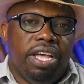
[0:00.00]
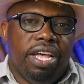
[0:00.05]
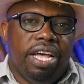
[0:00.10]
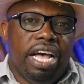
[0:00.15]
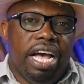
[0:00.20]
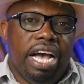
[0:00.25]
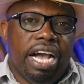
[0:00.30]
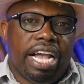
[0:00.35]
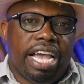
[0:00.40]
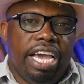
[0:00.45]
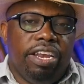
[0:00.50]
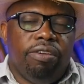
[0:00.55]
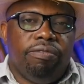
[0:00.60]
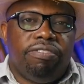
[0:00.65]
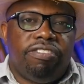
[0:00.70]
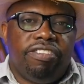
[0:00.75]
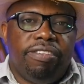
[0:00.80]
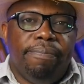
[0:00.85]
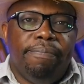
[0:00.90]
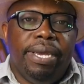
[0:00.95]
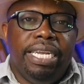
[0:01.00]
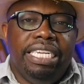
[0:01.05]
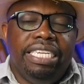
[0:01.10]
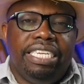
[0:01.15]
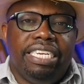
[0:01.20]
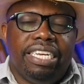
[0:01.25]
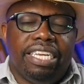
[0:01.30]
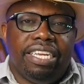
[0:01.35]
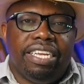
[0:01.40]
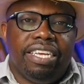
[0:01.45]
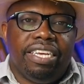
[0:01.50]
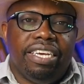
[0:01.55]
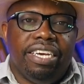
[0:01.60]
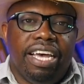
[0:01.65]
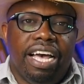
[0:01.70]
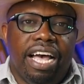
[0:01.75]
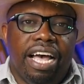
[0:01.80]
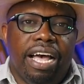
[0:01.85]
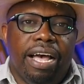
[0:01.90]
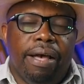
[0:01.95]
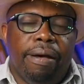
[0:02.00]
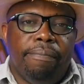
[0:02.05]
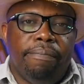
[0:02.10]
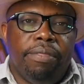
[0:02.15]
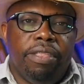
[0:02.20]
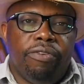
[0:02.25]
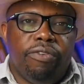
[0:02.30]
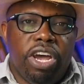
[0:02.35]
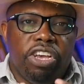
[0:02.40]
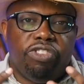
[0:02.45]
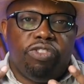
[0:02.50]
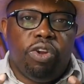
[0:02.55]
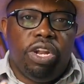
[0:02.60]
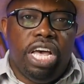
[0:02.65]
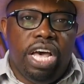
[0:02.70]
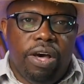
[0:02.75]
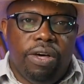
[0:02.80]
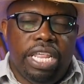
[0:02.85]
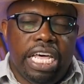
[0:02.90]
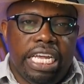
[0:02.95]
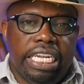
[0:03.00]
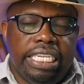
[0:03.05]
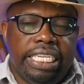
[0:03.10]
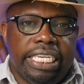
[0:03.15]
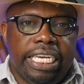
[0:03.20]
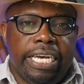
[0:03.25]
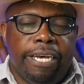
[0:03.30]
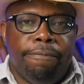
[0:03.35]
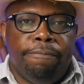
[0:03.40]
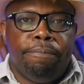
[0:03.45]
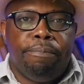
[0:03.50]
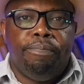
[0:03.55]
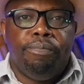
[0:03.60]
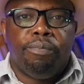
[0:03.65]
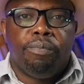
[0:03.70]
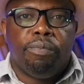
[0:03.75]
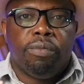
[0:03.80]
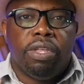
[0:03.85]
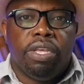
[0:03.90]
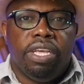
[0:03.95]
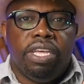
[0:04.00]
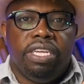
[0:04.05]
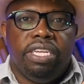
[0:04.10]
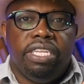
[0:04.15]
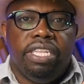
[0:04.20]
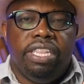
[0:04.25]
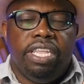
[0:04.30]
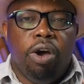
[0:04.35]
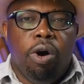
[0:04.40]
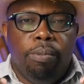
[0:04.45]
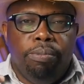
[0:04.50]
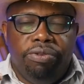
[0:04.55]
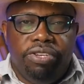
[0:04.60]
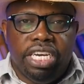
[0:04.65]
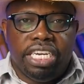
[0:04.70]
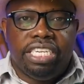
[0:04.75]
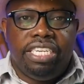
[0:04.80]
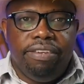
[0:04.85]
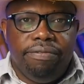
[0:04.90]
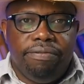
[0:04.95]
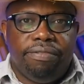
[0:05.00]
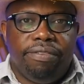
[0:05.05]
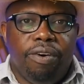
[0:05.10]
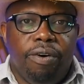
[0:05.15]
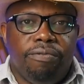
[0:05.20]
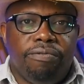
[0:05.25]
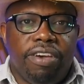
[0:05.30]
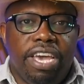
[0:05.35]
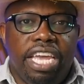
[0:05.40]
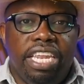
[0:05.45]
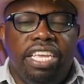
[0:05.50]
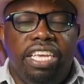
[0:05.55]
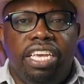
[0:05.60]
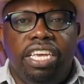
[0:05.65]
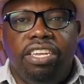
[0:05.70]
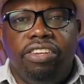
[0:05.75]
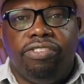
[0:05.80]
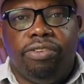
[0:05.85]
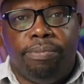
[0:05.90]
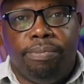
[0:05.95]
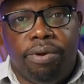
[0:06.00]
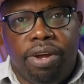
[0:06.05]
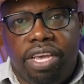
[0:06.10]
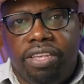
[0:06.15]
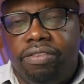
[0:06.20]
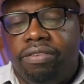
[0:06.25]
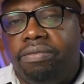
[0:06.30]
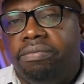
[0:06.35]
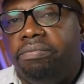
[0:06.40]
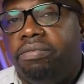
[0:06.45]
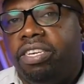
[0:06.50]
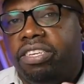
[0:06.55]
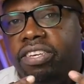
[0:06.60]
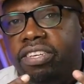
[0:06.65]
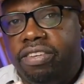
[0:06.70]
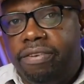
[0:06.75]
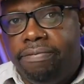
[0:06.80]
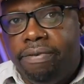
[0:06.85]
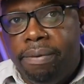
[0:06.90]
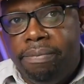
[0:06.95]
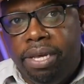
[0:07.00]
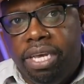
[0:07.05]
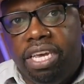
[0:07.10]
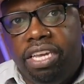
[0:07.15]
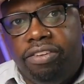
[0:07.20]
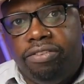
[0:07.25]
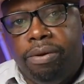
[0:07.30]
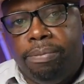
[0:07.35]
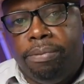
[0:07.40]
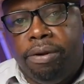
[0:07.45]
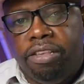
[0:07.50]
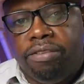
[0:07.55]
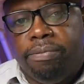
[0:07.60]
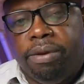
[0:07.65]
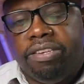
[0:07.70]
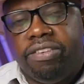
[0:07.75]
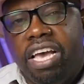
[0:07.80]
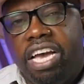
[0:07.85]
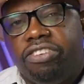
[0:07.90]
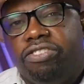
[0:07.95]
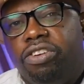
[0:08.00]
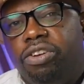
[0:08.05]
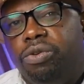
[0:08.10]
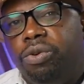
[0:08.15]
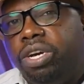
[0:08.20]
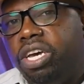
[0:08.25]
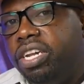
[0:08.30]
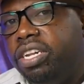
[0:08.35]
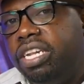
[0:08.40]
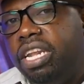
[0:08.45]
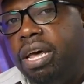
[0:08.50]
are kind of cementing the rationale that the objectives of any enterprise, such as a farming enterprise, must actually look at,